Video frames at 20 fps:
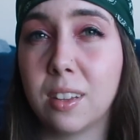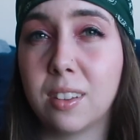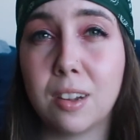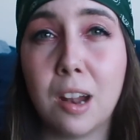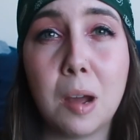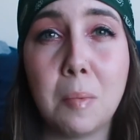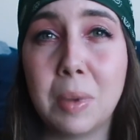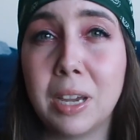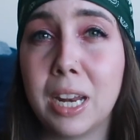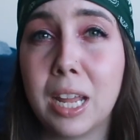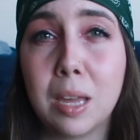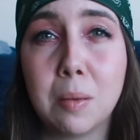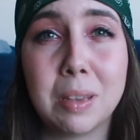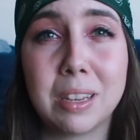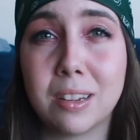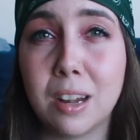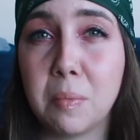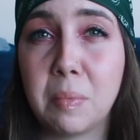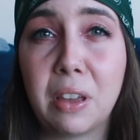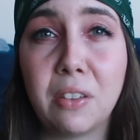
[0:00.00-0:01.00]
It's not my name,
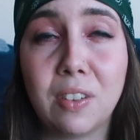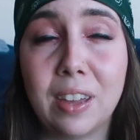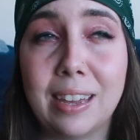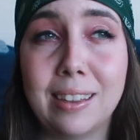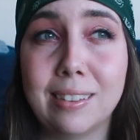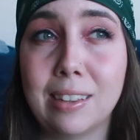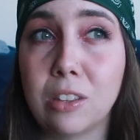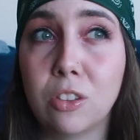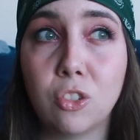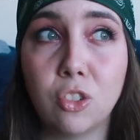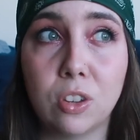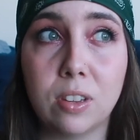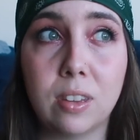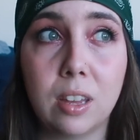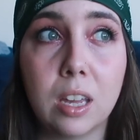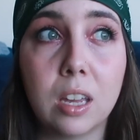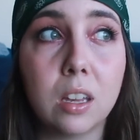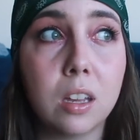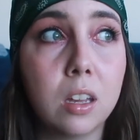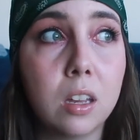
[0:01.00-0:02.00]
it's not my face, it's just
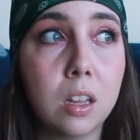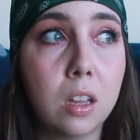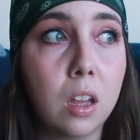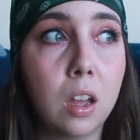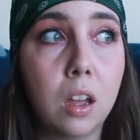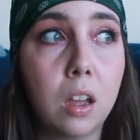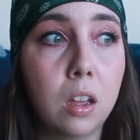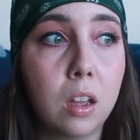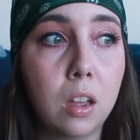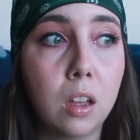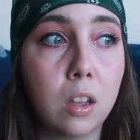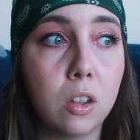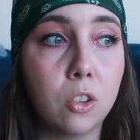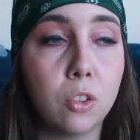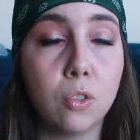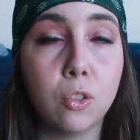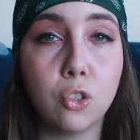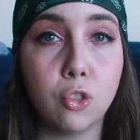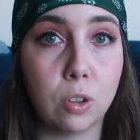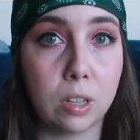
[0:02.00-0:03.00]
like
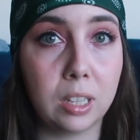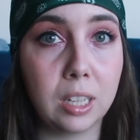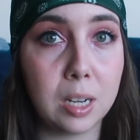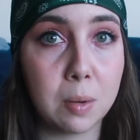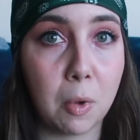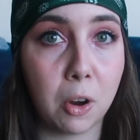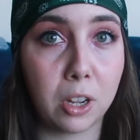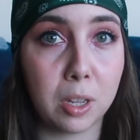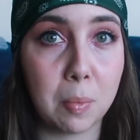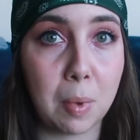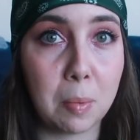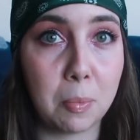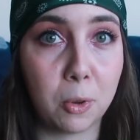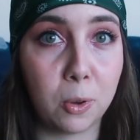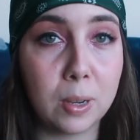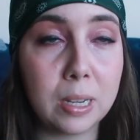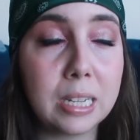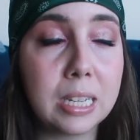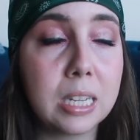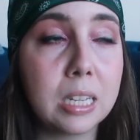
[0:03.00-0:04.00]
strictly to market my
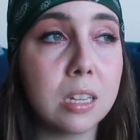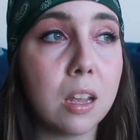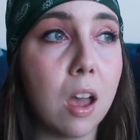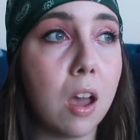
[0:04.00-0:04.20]
books.